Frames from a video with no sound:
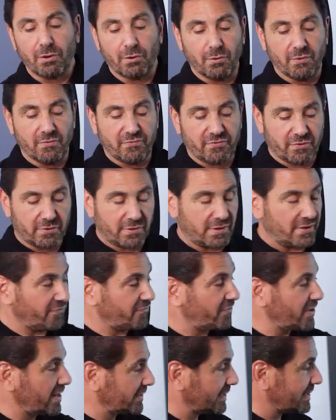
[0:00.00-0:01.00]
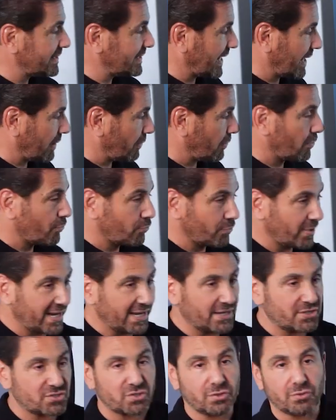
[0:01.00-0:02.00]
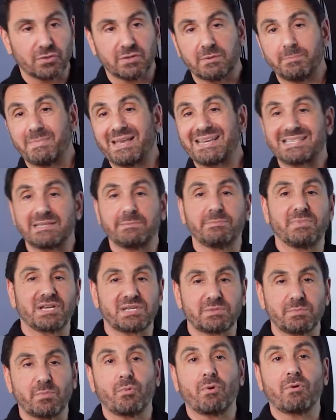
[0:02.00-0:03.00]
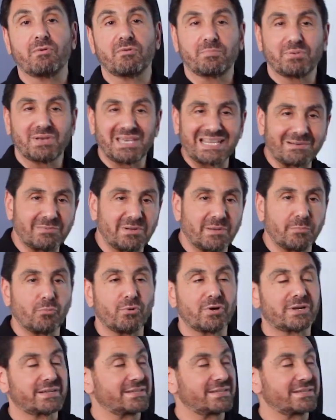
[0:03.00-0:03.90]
over a fairly narrow range so that it makes the measurement more repeatable and more